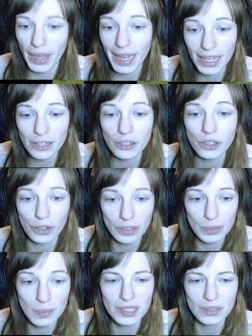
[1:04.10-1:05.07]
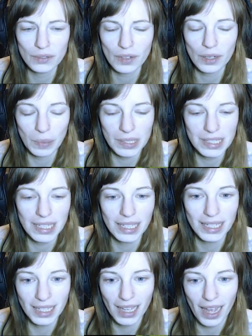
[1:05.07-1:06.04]
I had a good Christmas, it was very busy.
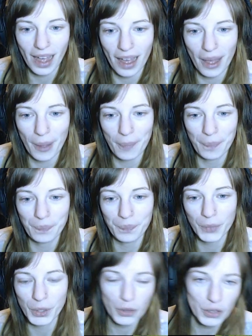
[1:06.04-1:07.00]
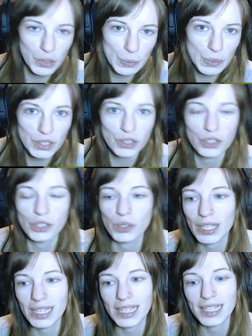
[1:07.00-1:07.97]
Um, good Christmas, good
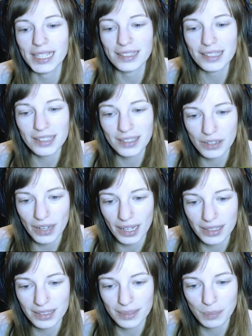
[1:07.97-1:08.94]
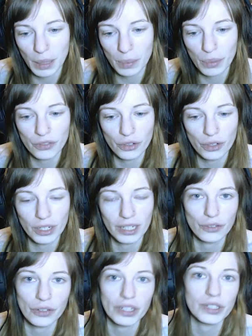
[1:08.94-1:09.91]
New Year's, you know, had my brother and
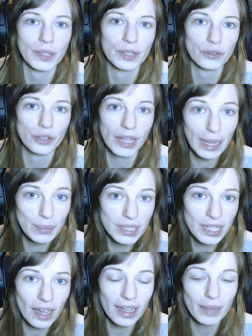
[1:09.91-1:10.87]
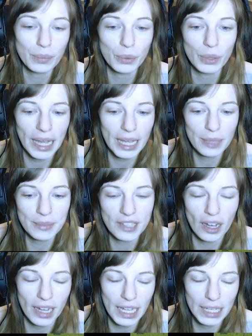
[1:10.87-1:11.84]
our friends around for games night, board games,
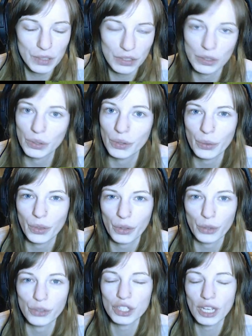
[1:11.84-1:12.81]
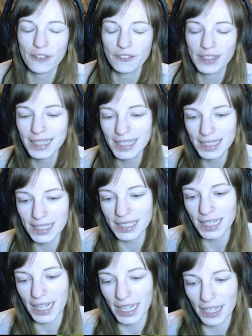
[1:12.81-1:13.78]
card games, you know, all, all the good stuff
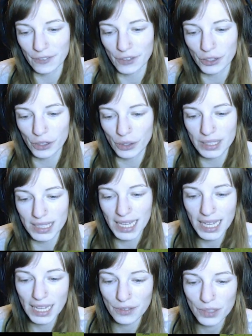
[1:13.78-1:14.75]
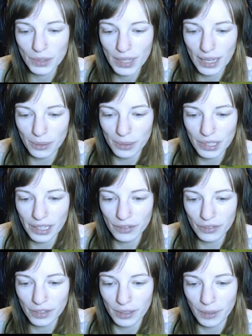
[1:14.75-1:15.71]
uh, for New Year's Eve. So yeah, it was a lot
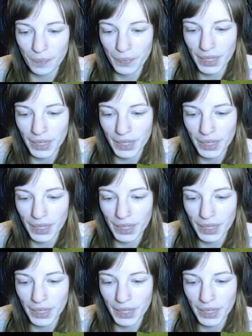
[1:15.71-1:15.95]
of fun.